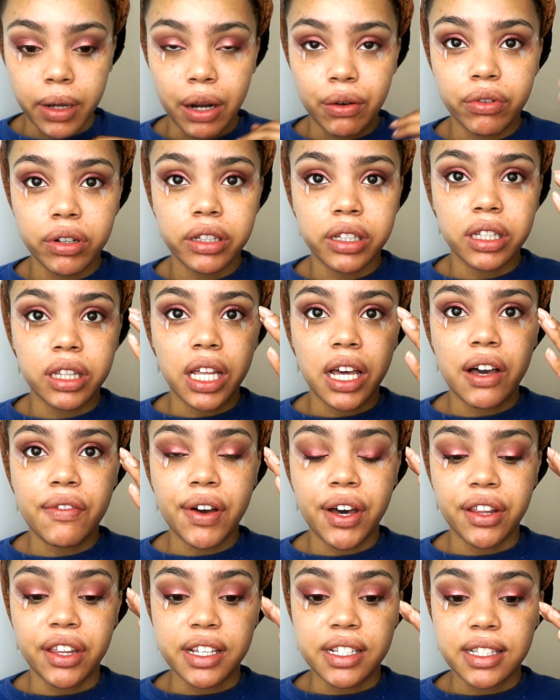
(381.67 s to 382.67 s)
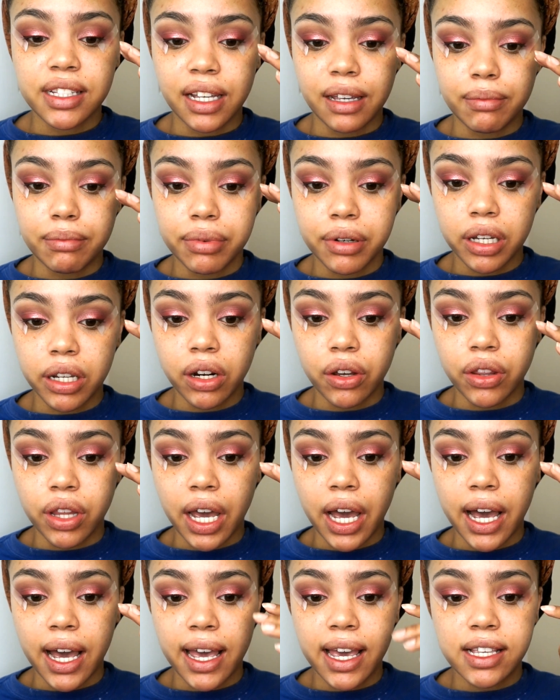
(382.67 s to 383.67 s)
I really love how they stay put on
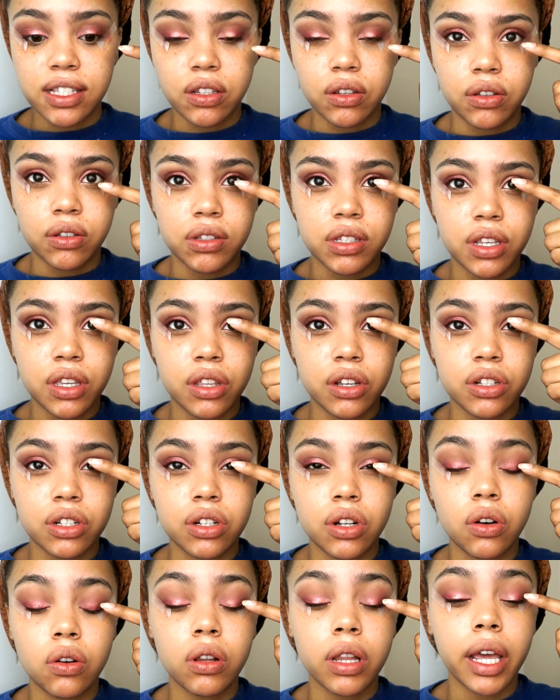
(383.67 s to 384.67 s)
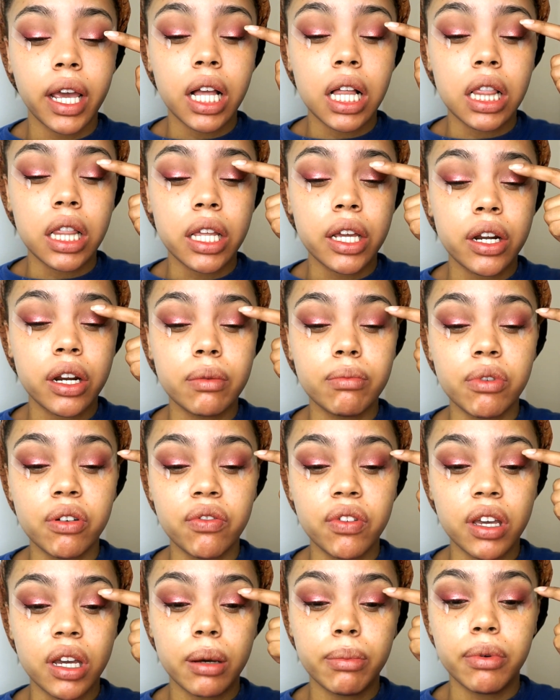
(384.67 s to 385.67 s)
the eye. So you see there's no like glitter
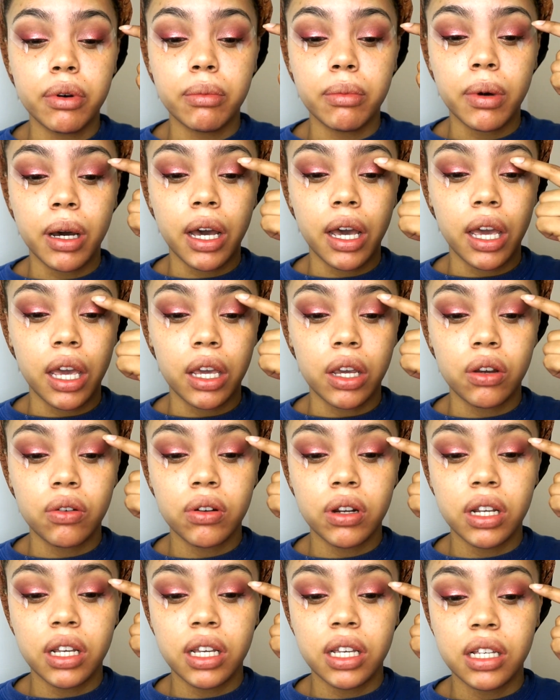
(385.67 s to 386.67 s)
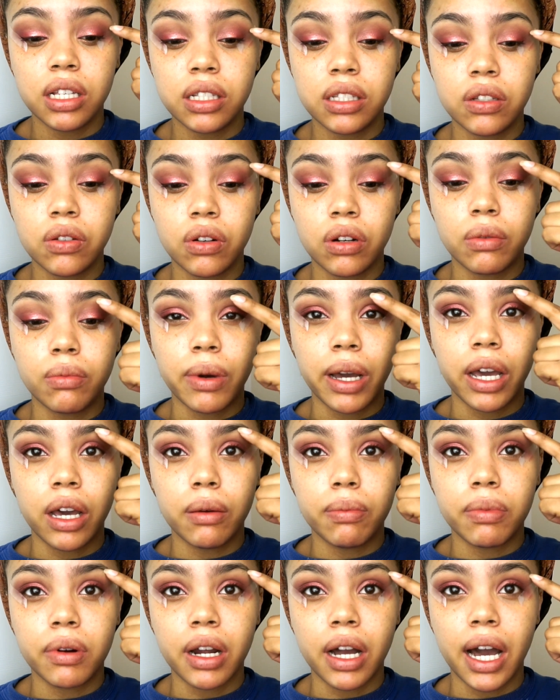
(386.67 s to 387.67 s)
moving up on my crease or my
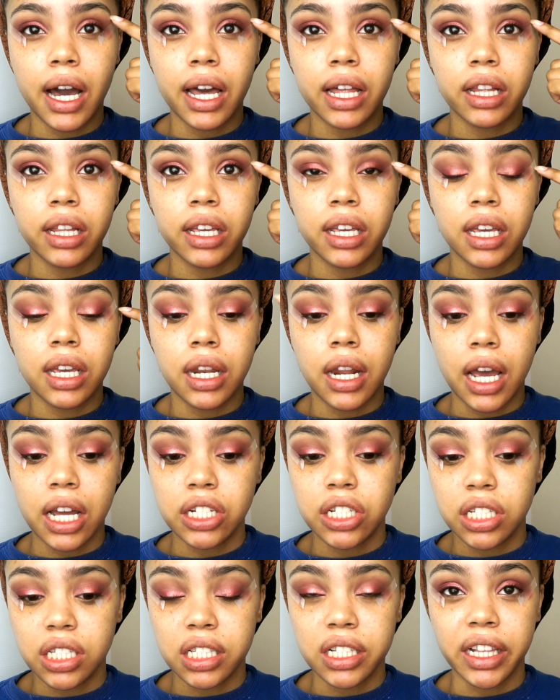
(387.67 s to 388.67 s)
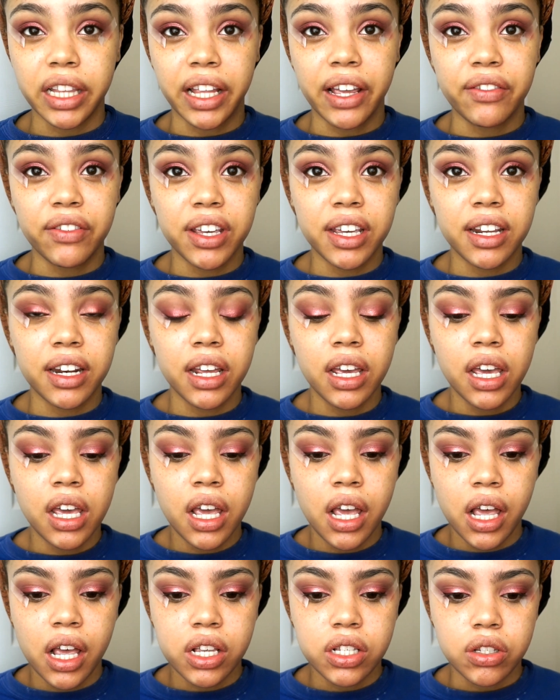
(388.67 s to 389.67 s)
upper eyelid. I just love it.
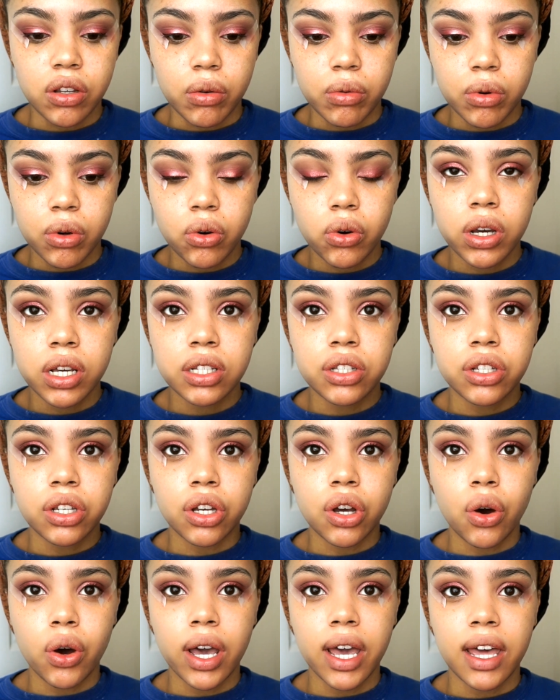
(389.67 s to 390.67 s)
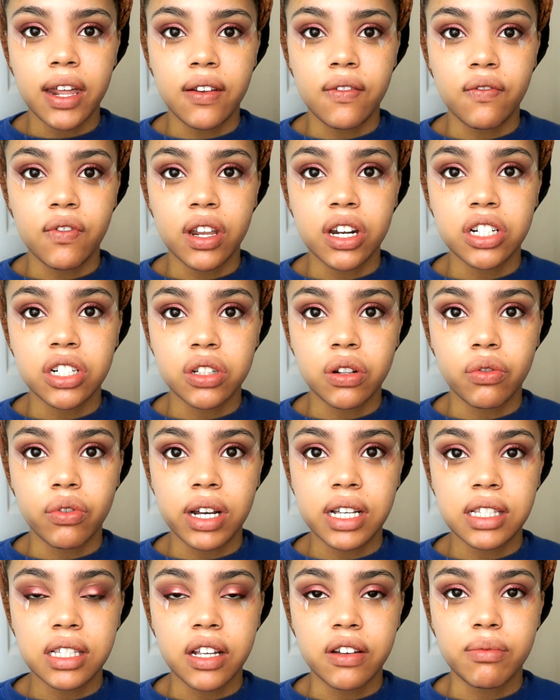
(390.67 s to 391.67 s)
So I'm going to go ahead and finish the
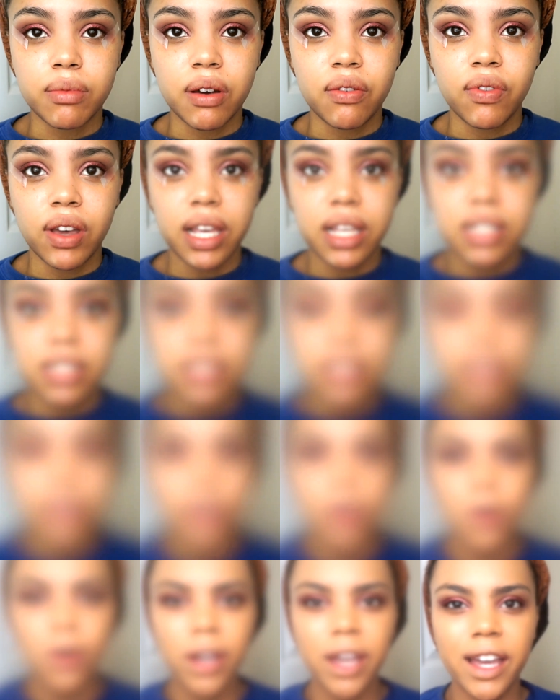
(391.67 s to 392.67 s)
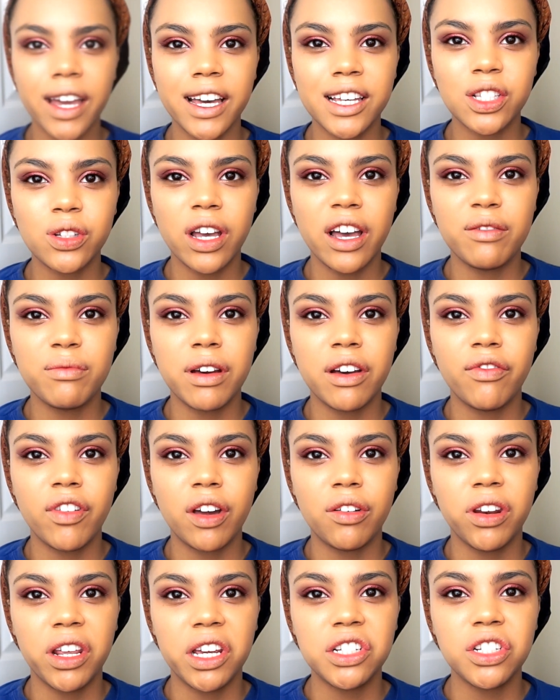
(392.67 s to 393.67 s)
rest of my face. Okay guys, so I have my
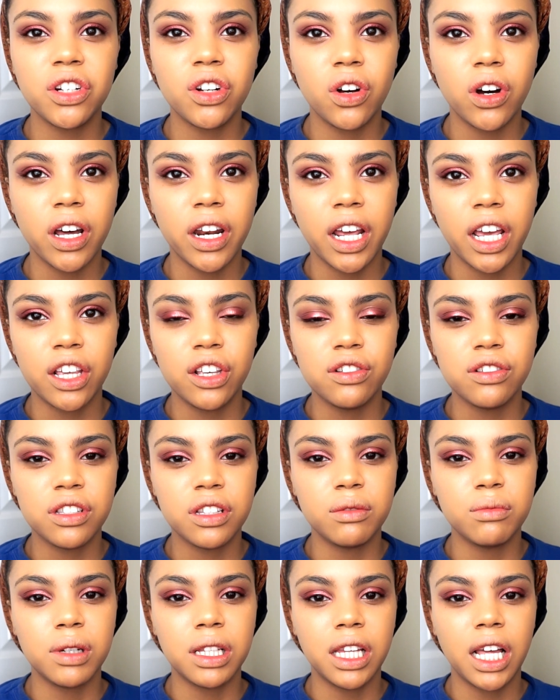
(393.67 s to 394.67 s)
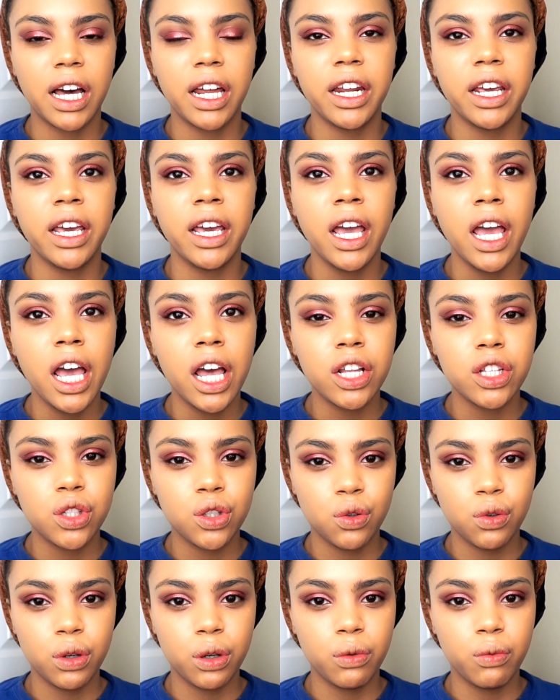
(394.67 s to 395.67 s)
foundation on. I use the Milani
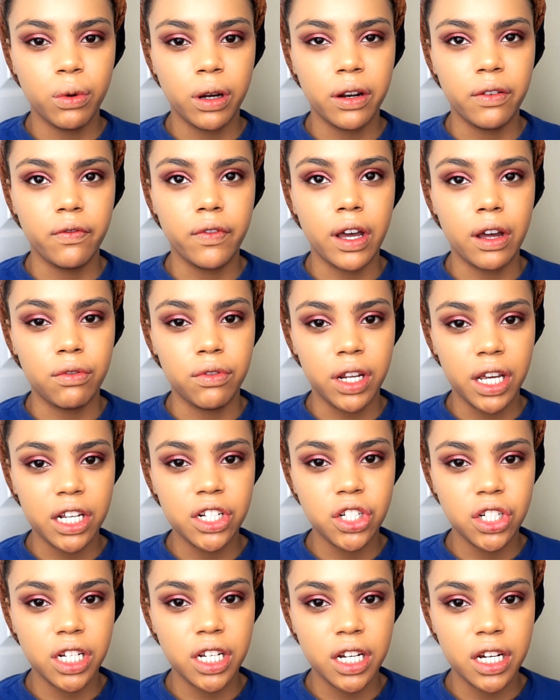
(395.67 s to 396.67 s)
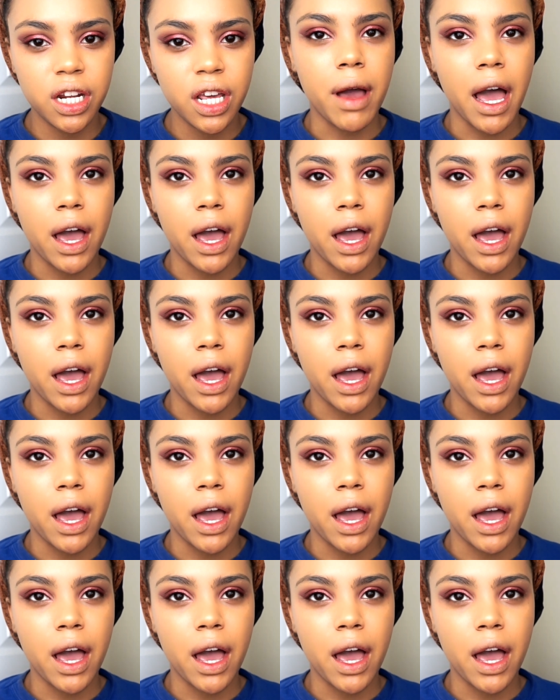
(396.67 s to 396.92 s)
2-in-1 foundation.